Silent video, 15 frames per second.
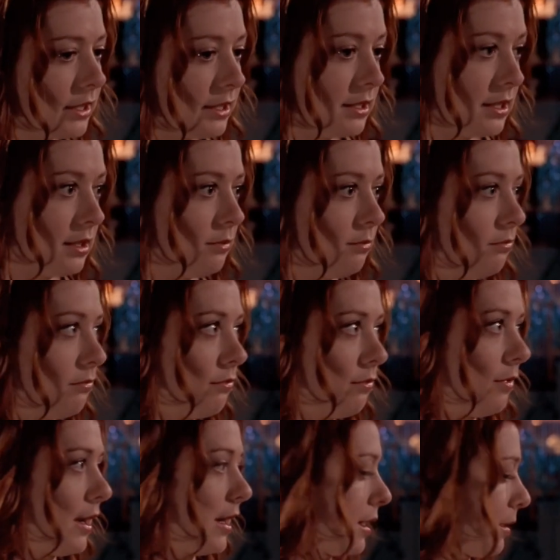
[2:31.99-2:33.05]
we did
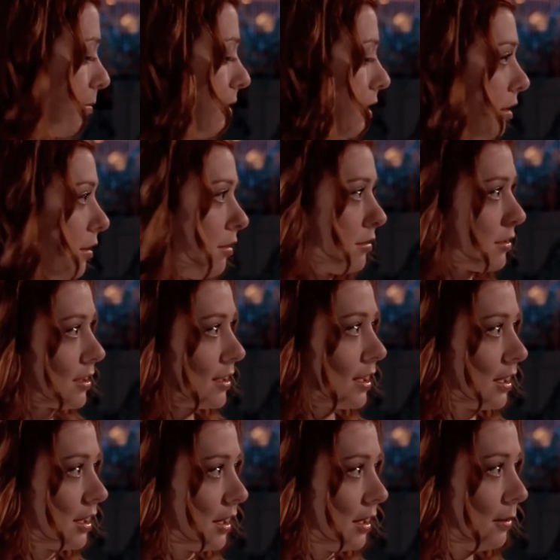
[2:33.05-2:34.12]
wake up all
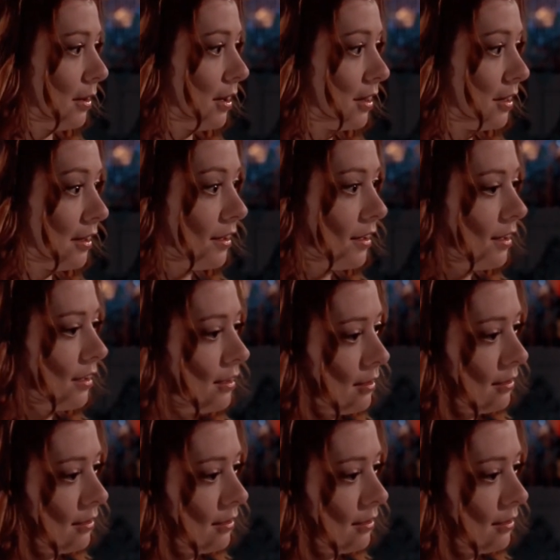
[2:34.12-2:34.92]
snuggly wuggly.